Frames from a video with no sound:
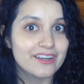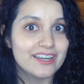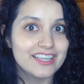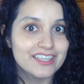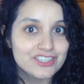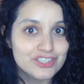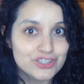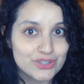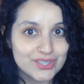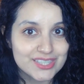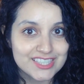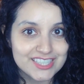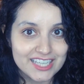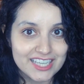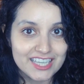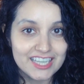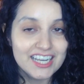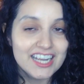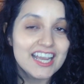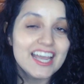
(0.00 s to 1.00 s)

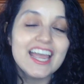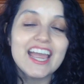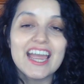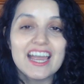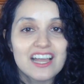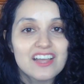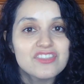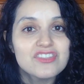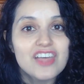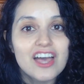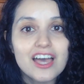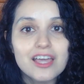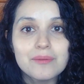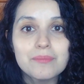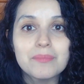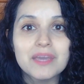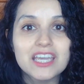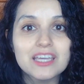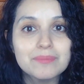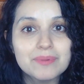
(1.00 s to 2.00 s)
interested, and then
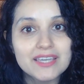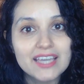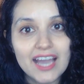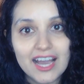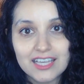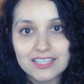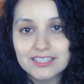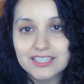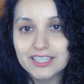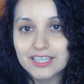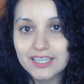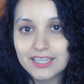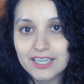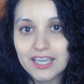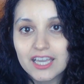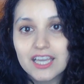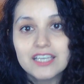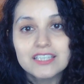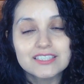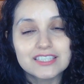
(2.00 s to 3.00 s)
maybe asking
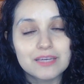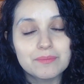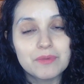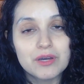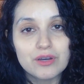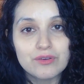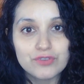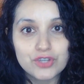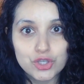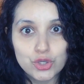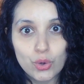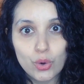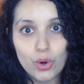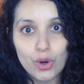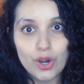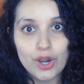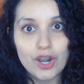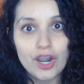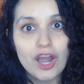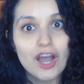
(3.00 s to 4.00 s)
some of
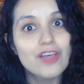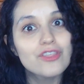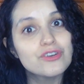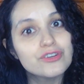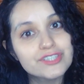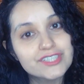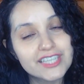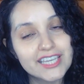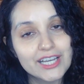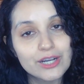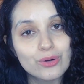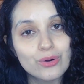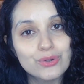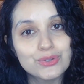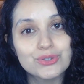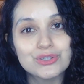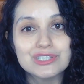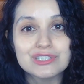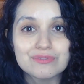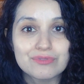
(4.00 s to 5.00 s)
your other
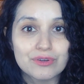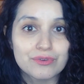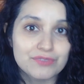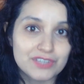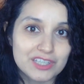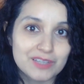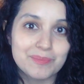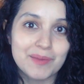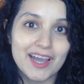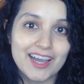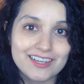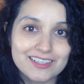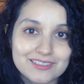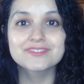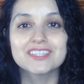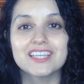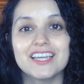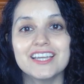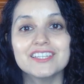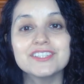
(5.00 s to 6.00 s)
stakeholders for feedback.
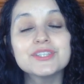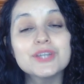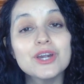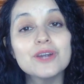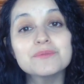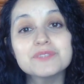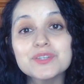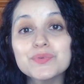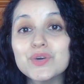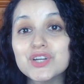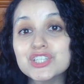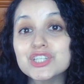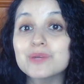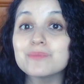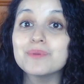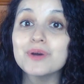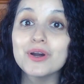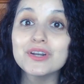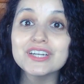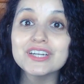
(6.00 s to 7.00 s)
In terms of which
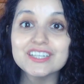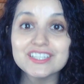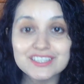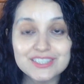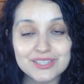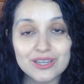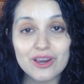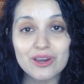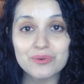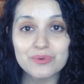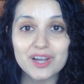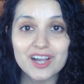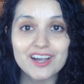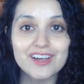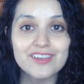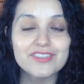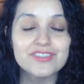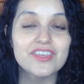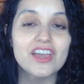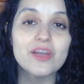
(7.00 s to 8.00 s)
component to start with,
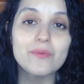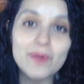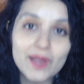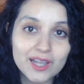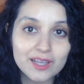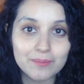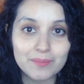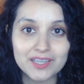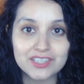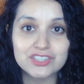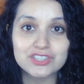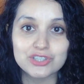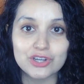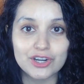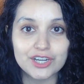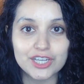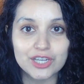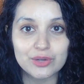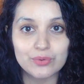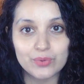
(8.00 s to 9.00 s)
they recommend
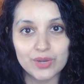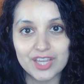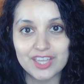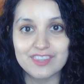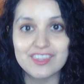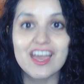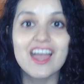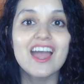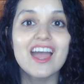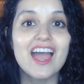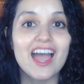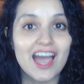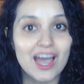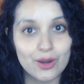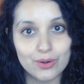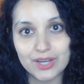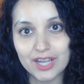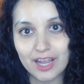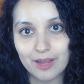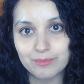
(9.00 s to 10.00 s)
starting with
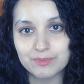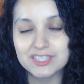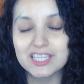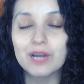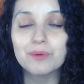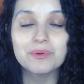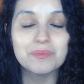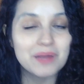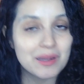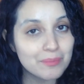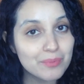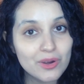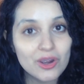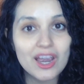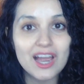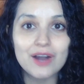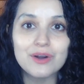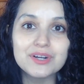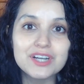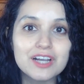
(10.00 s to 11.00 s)
outcomes. Now remember,
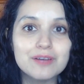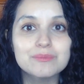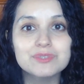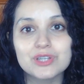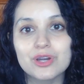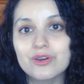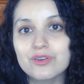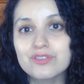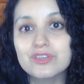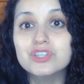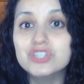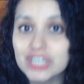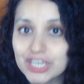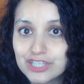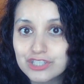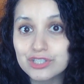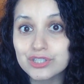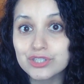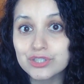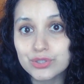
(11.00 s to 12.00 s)
outcomes are the
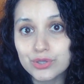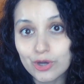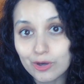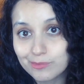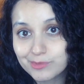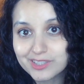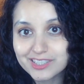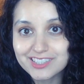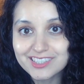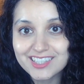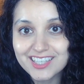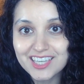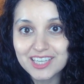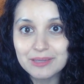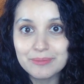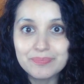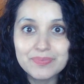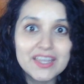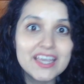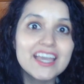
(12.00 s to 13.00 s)
changes you hope to
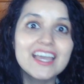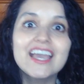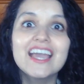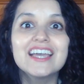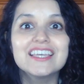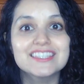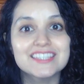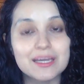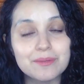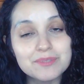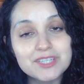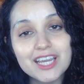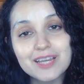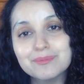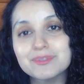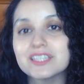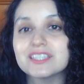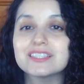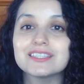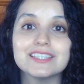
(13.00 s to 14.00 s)
see. Sometimes
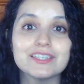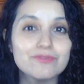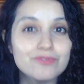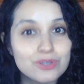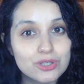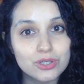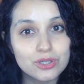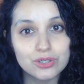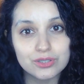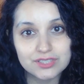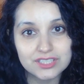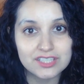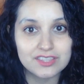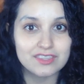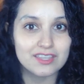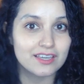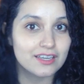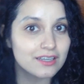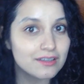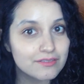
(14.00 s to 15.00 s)
it's difficult to
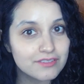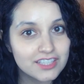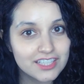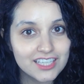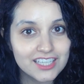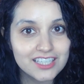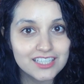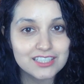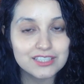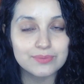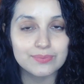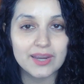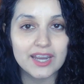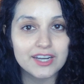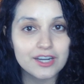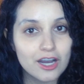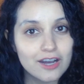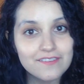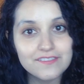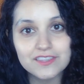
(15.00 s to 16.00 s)
think of these right
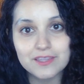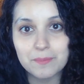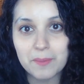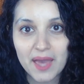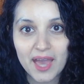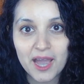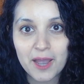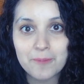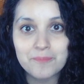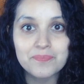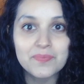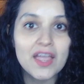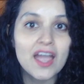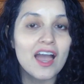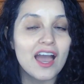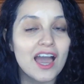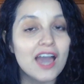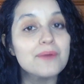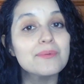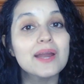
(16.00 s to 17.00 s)
off the bat.
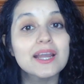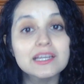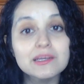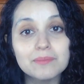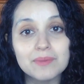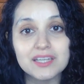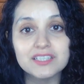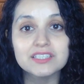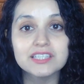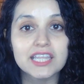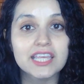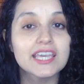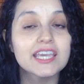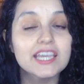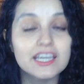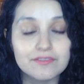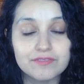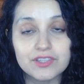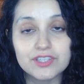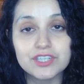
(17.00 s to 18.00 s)
I recommend thinking
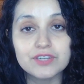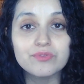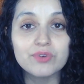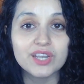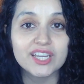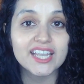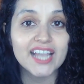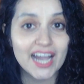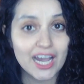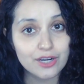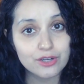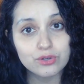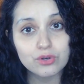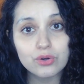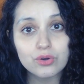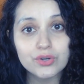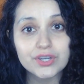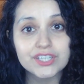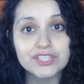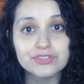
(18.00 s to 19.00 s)
of the different
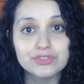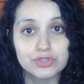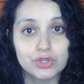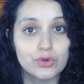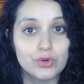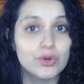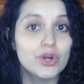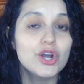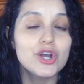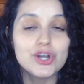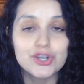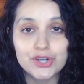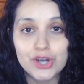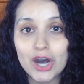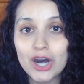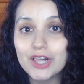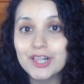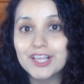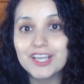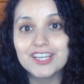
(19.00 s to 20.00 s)
categories, so
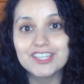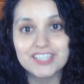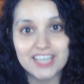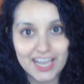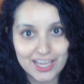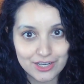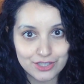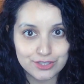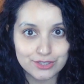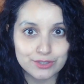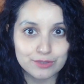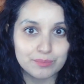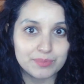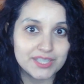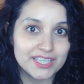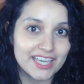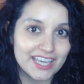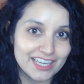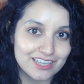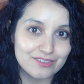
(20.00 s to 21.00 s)
knowledge, attitude,
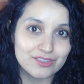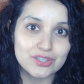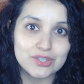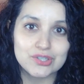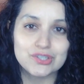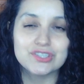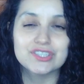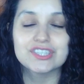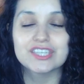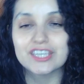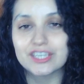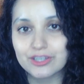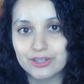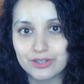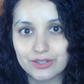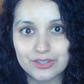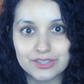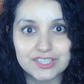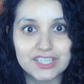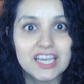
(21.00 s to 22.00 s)
behavior,
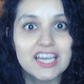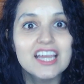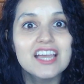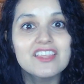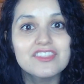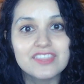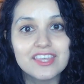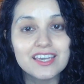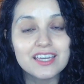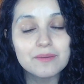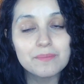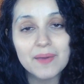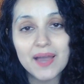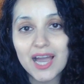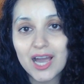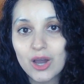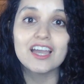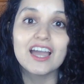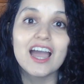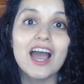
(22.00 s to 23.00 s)
skills. Think
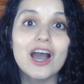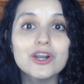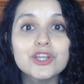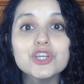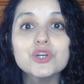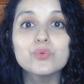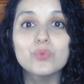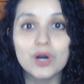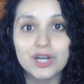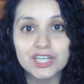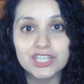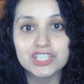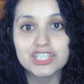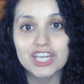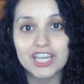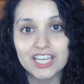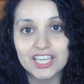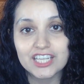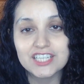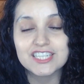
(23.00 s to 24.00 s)
about how do you want to
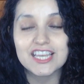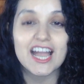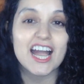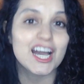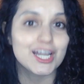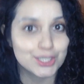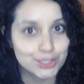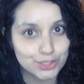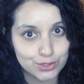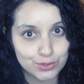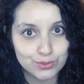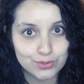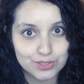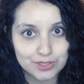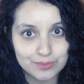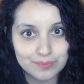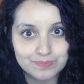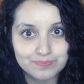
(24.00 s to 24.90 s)
change attitudes